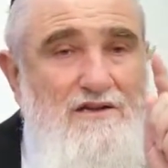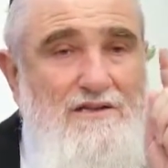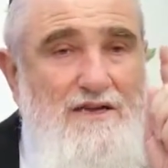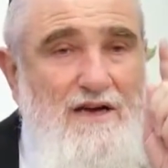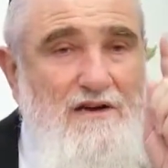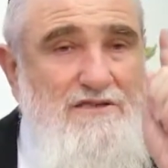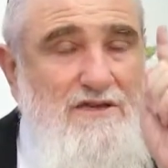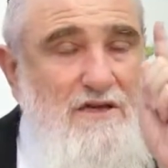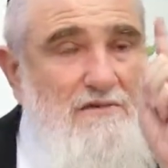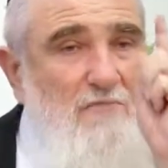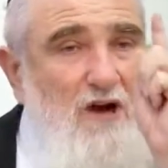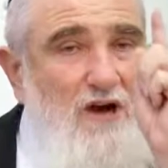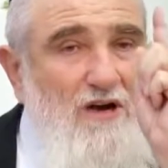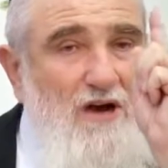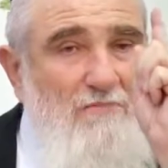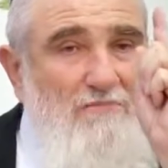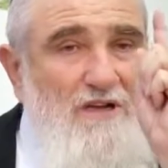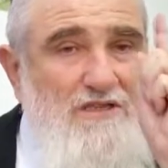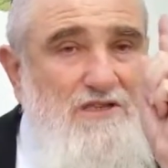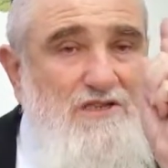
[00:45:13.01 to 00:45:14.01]
there's a
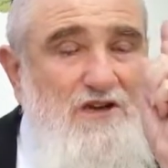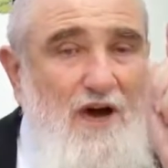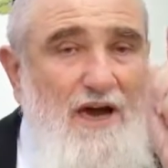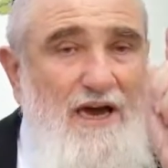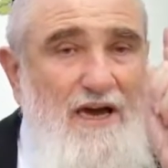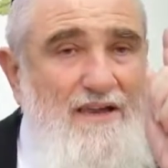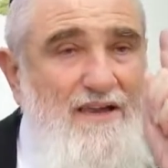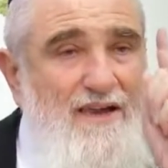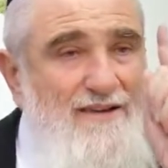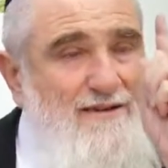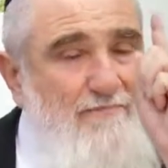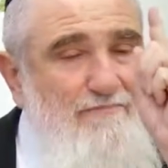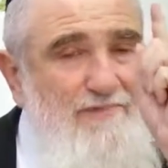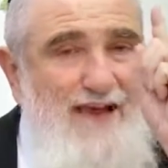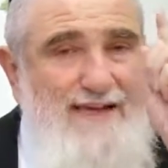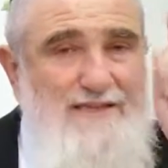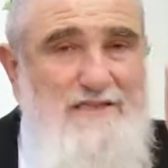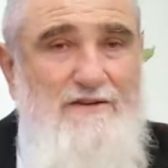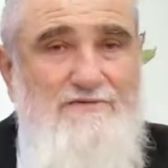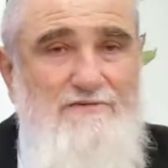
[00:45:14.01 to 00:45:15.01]
Makam Nisoyan, there's a
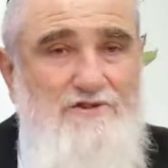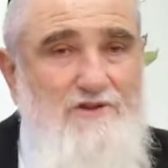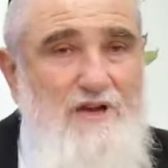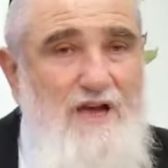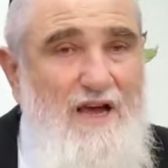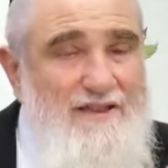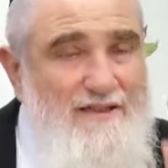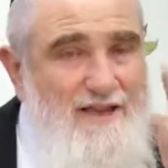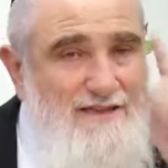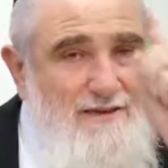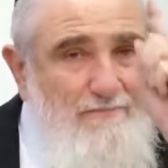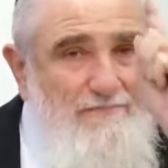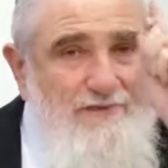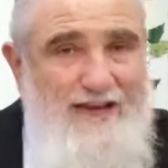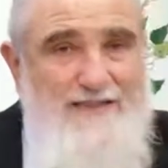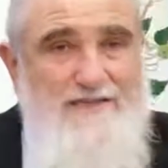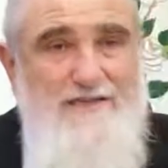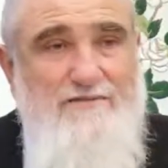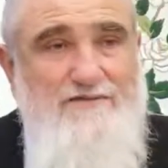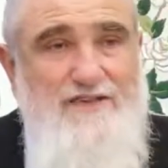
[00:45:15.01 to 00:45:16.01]
place of there's a
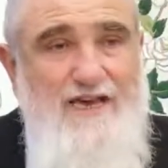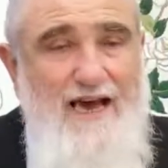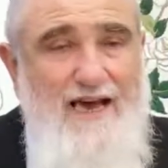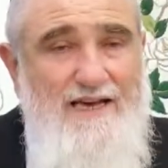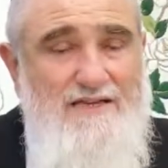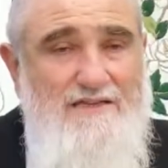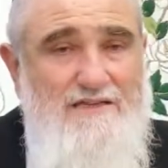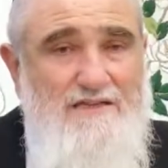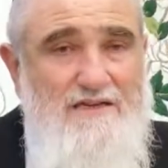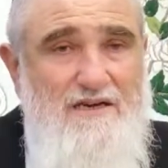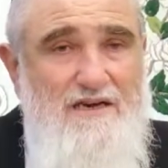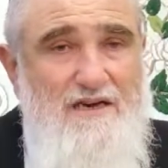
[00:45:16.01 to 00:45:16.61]
place of test.